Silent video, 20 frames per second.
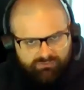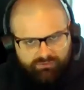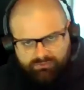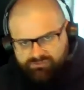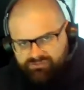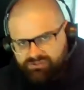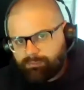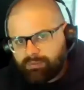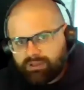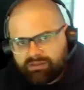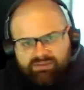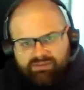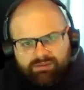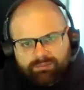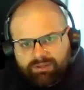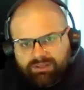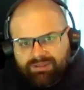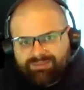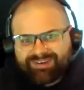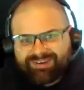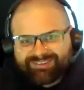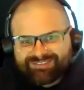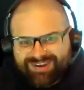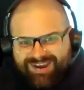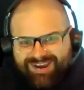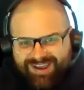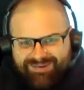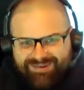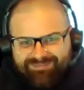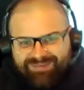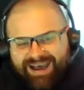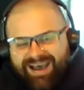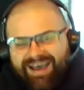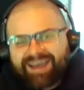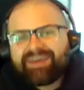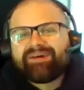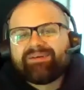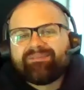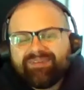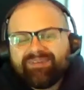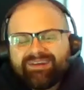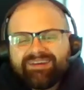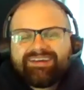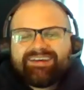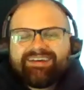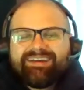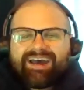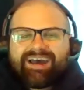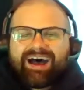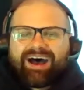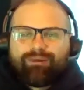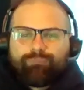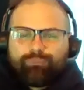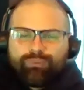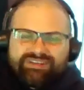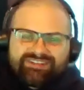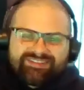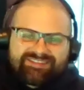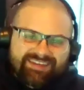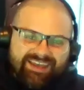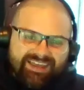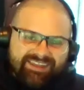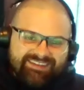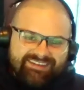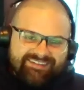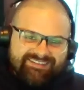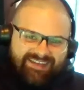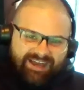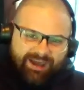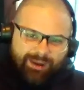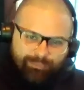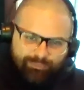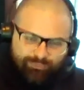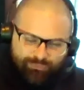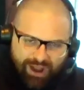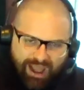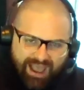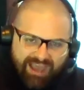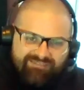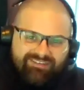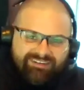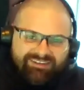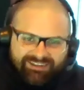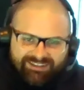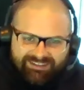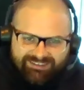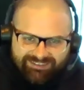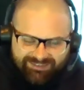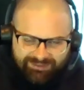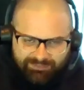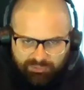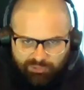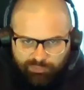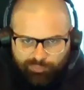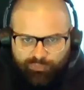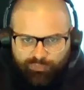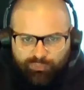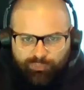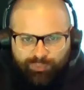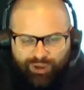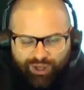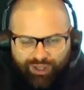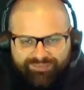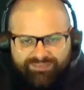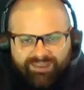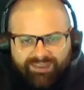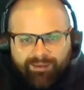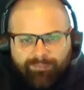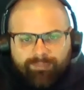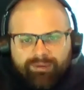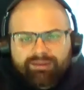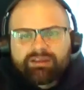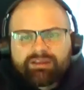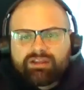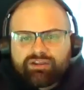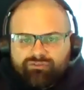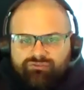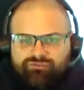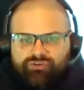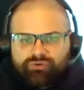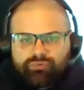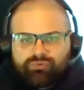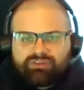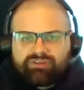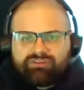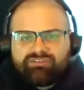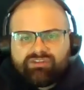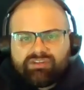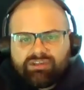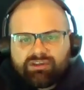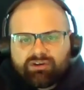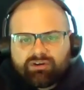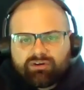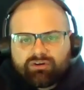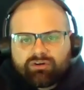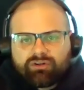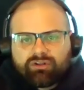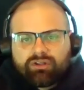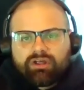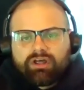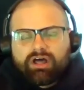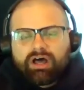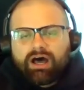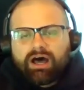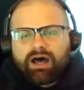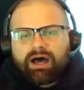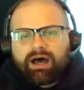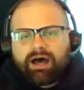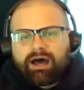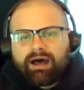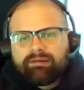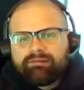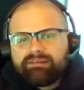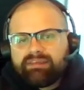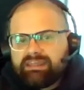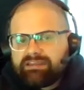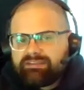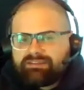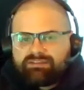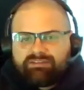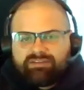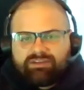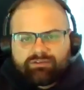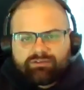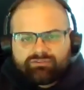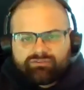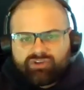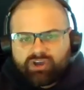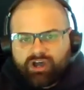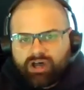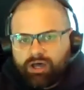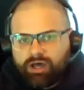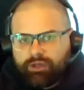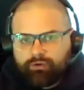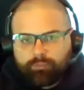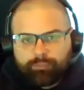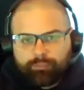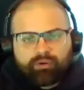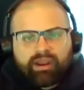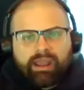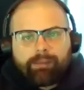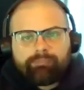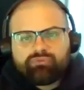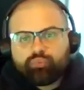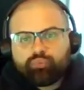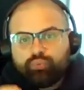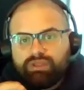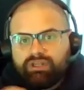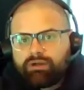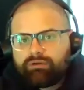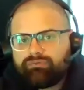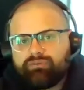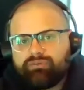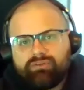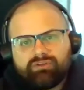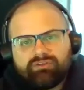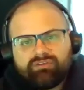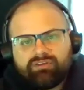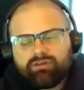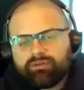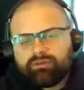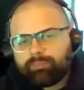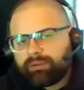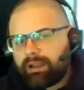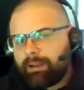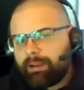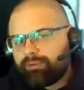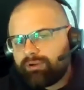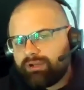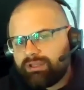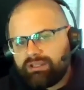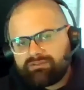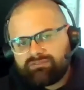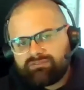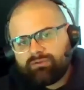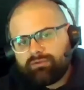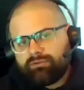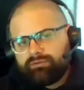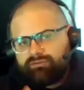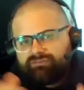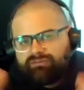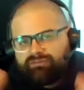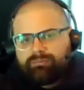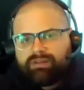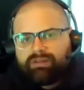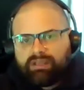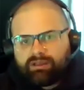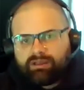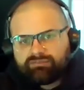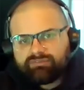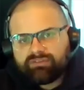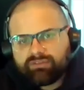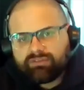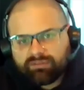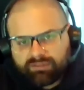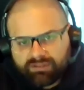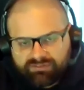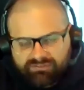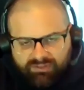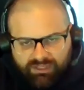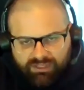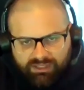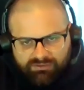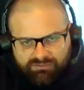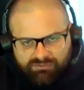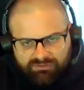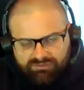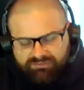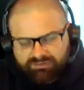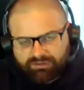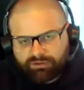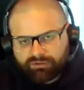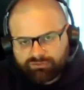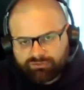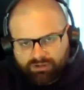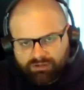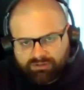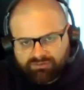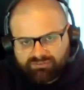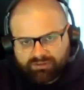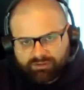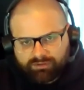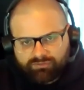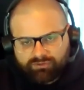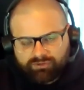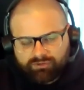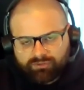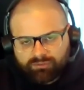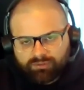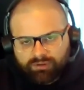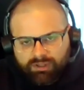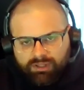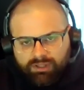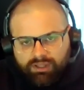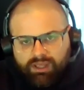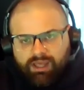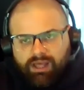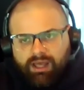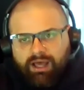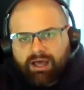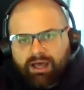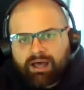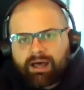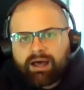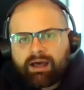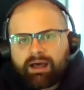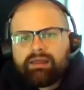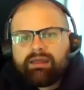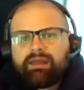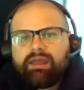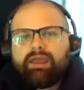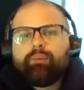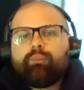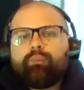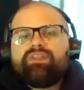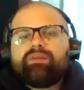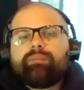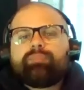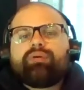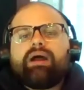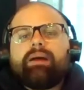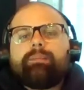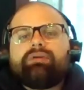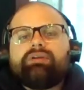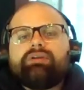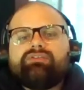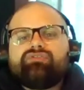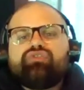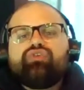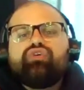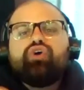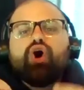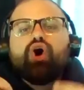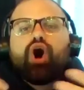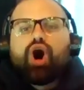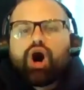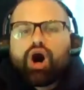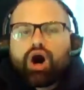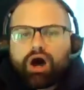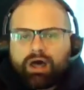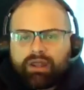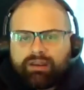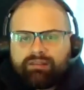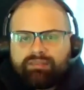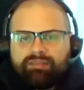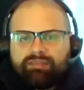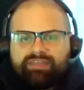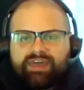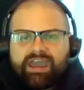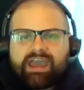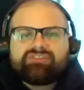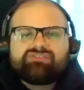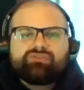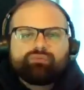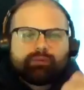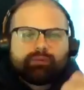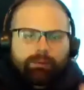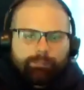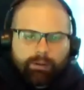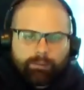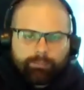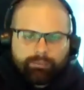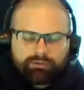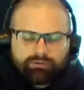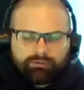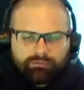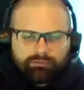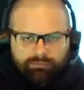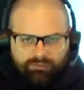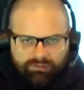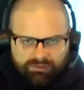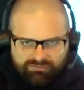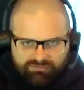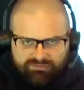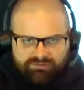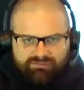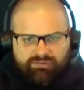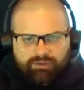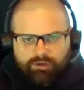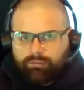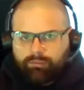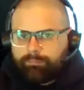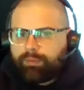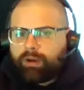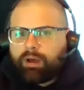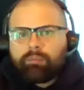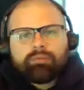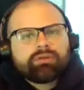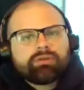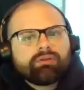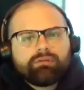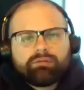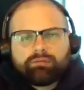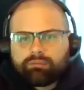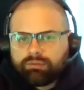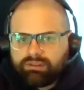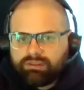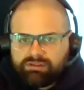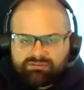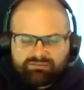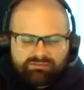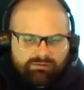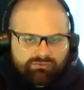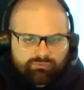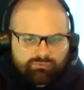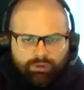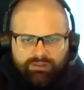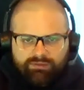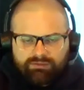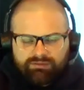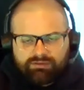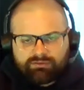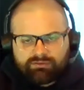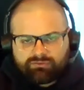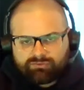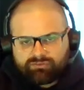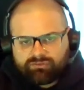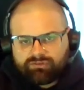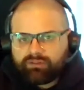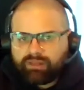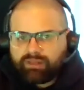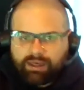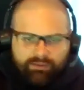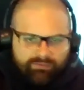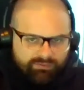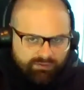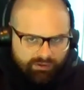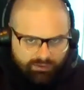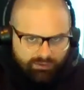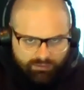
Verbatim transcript: Don't send my team an email trying to buy them. Uh, we send these out privately to the people who bought them. Do the deal, uh, get the deal done, or perhaps we don't do the deal. The property gets sold to somebody else, the listing agent, the seller trying to sell to. Uh, and when the property's gone, that's when I publicly release these. I don't publicly release these while the deals are still out there.